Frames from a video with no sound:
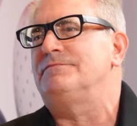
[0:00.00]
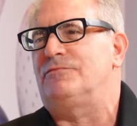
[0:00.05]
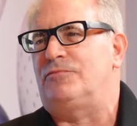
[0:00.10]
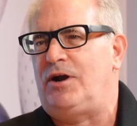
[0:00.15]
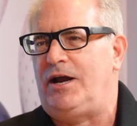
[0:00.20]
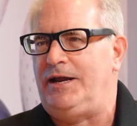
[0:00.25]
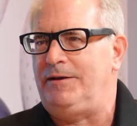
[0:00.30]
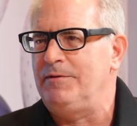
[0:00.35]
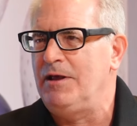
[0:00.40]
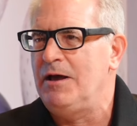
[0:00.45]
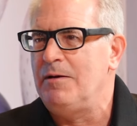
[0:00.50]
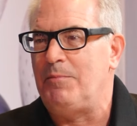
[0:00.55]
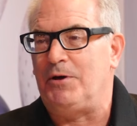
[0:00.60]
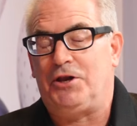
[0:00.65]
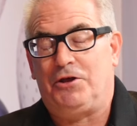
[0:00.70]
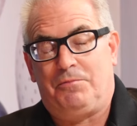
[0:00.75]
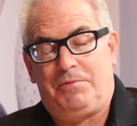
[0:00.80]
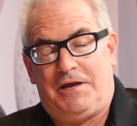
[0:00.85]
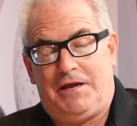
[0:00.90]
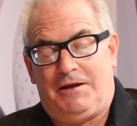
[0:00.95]
Right? But
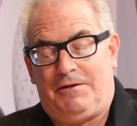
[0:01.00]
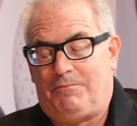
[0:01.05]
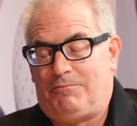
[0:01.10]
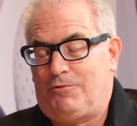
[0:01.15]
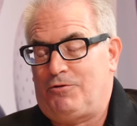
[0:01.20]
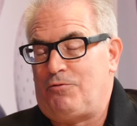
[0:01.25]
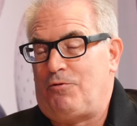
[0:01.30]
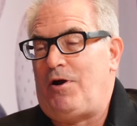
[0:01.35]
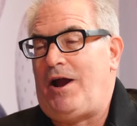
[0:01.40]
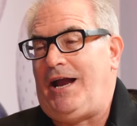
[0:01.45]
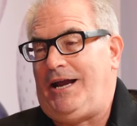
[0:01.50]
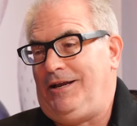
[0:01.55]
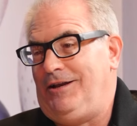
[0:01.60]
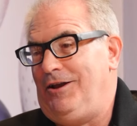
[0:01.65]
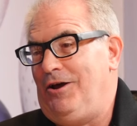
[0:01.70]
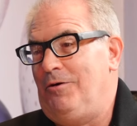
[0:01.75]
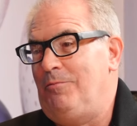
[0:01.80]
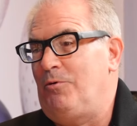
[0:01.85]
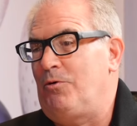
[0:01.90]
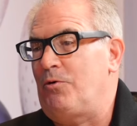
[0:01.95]
it'll be great.
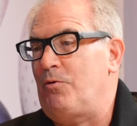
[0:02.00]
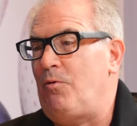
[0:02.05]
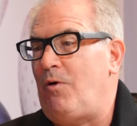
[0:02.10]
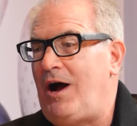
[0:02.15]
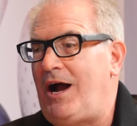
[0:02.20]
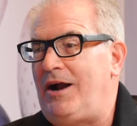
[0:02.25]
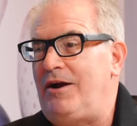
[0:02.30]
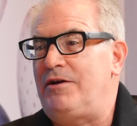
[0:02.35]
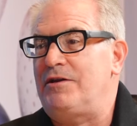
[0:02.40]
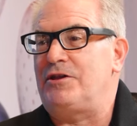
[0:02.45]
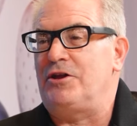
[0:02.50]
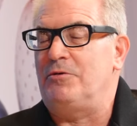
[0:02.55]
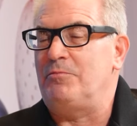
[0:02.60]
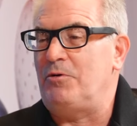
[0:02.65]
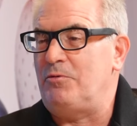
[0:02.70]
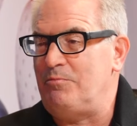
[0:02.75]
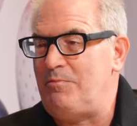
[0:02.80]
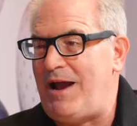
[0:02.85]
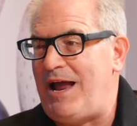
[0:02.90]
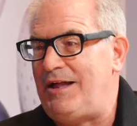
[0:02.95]
No more wires, no
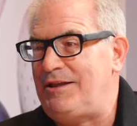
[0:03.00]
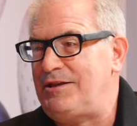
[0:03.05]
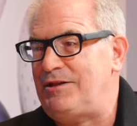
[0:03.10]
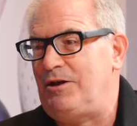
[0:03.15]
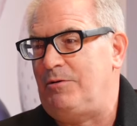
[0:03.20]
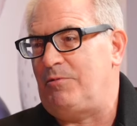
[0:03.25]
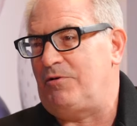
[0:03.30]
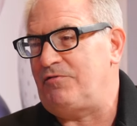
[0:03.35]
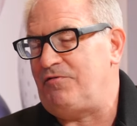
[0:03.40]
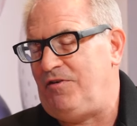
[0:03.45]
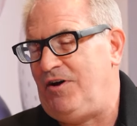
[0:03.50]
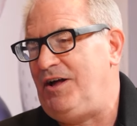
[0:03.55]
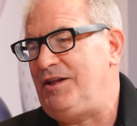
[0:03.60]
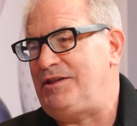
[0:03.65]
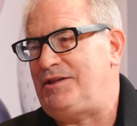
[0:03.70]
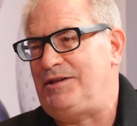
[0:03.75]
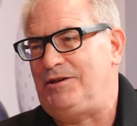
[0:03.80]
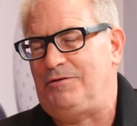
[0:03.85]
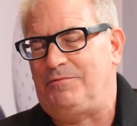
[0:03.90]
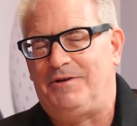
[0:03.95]
more mess, no more
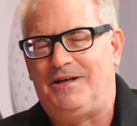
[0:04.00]
fuss.